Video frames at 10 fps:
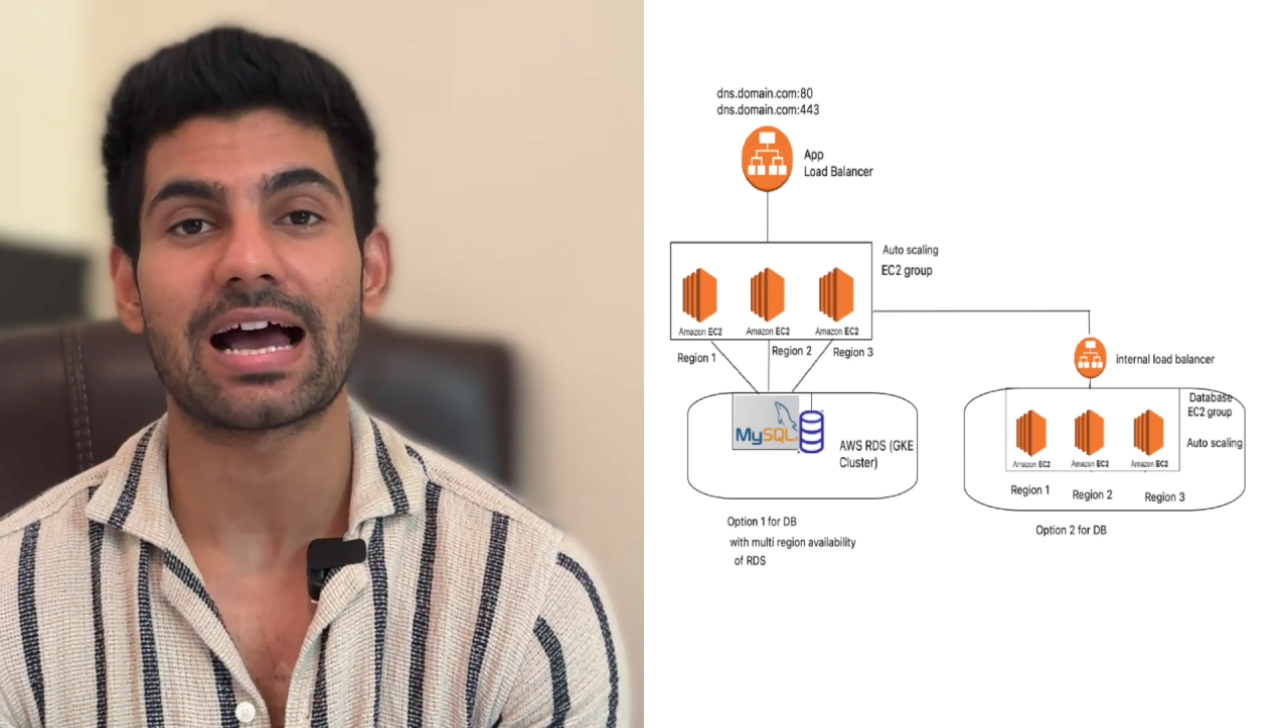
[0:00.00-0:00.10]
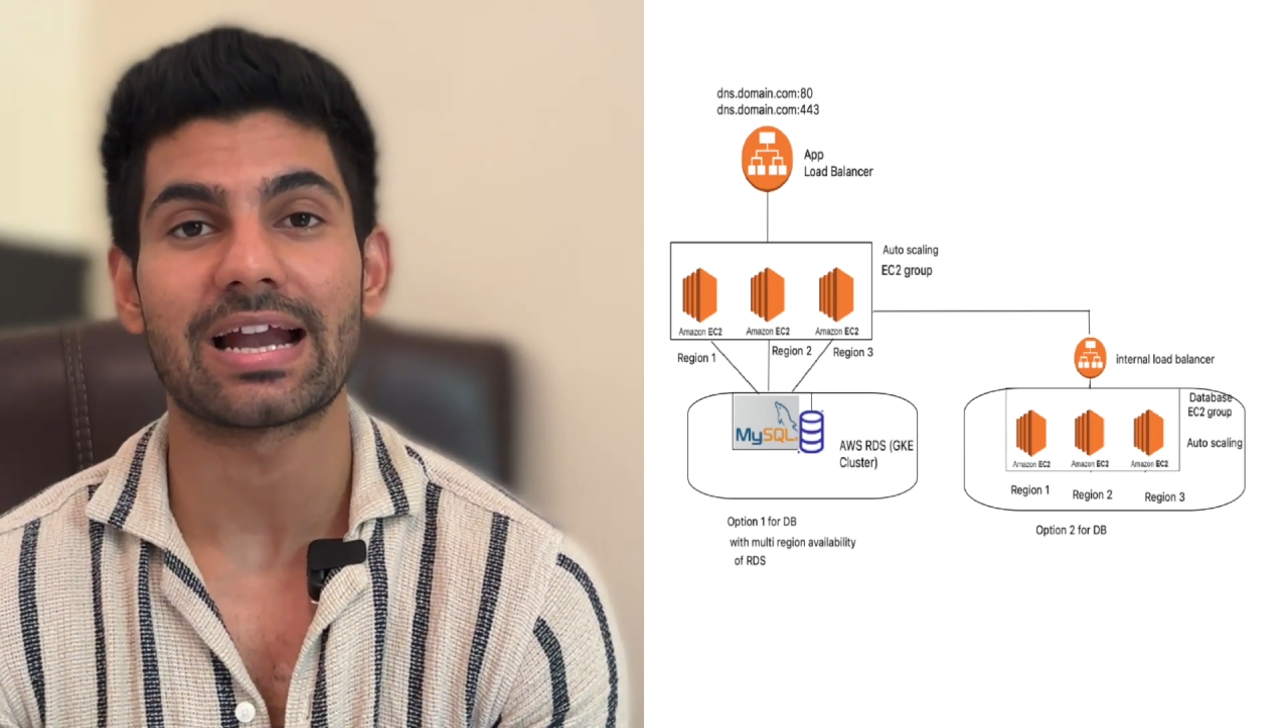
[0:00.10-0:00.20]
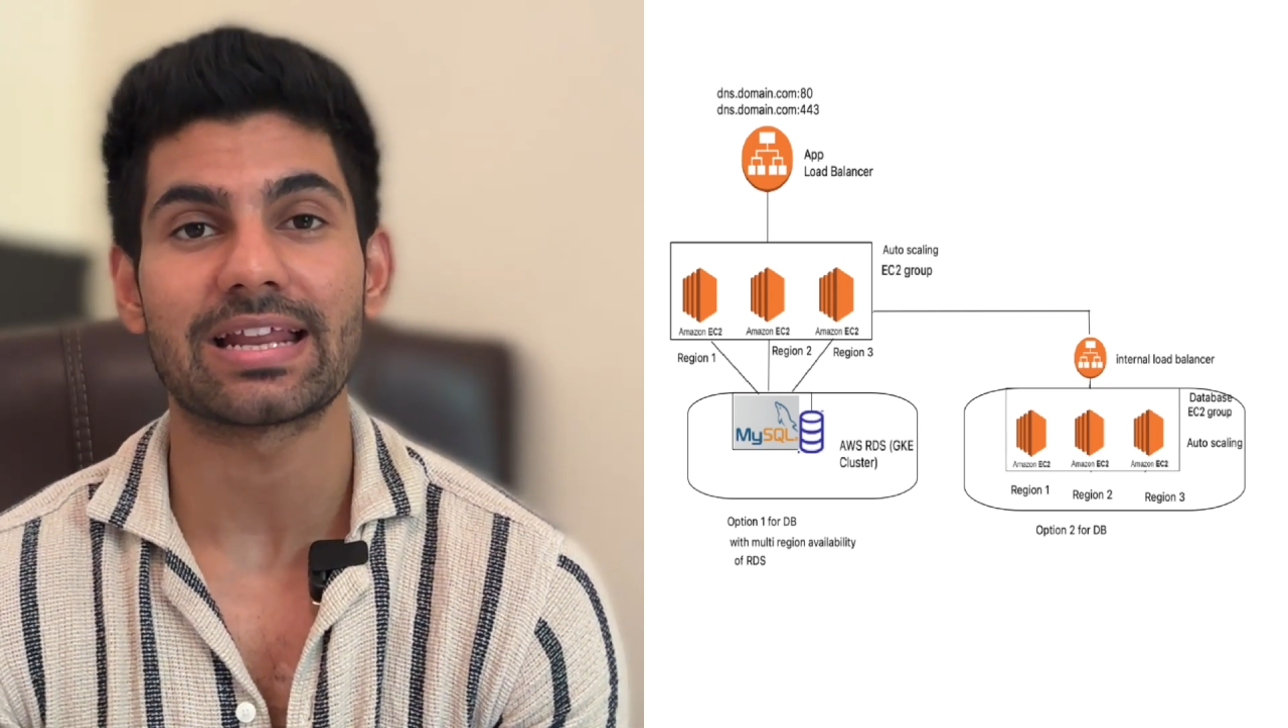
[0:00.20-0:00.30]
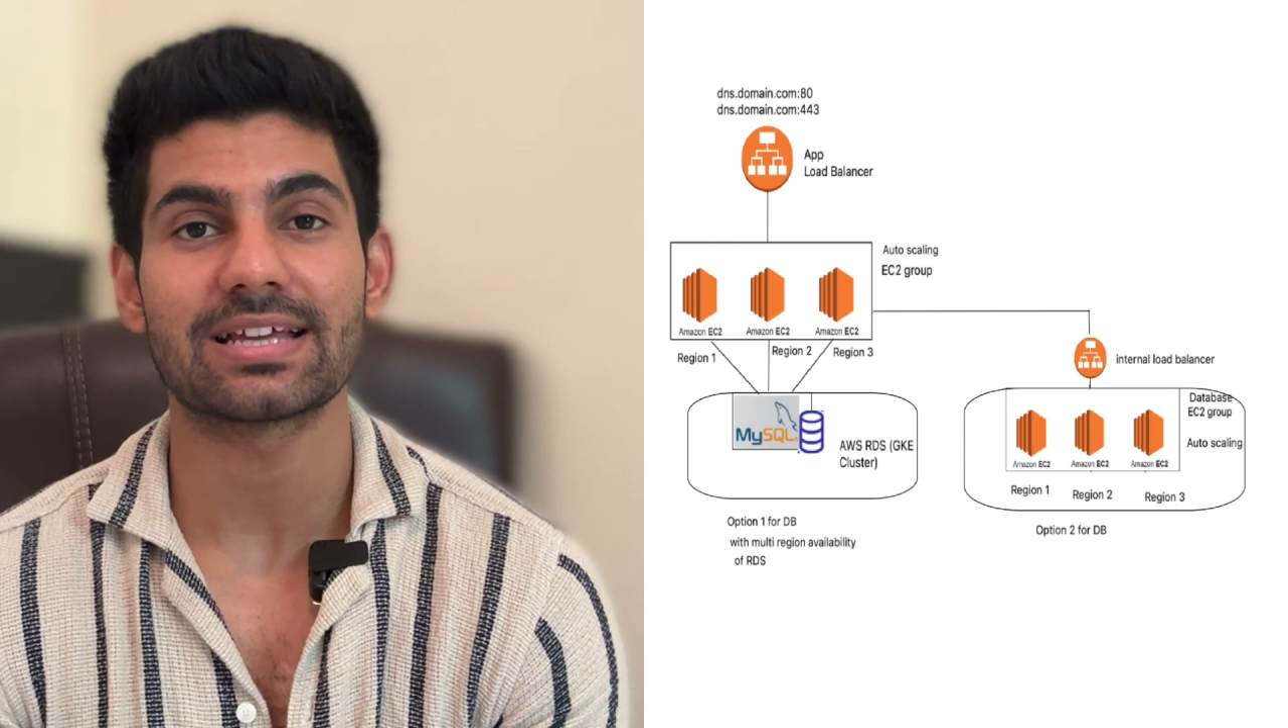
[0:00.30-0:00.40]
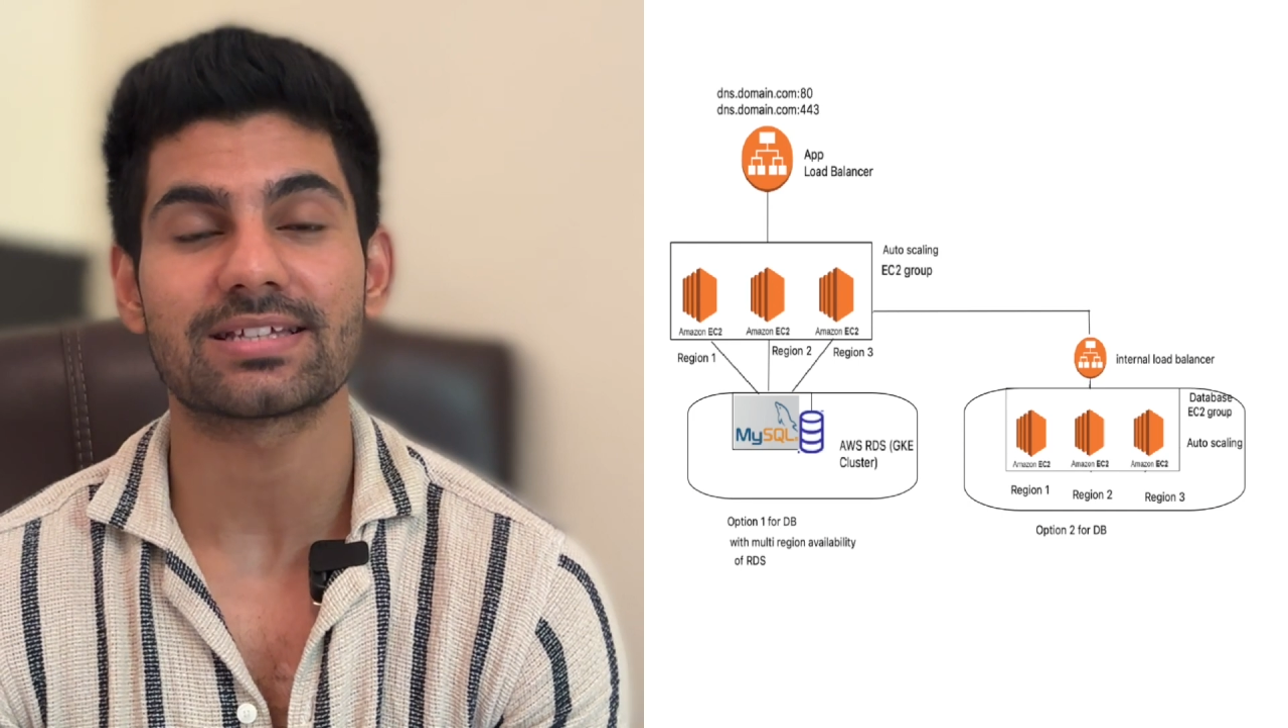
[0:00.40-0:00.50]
RDS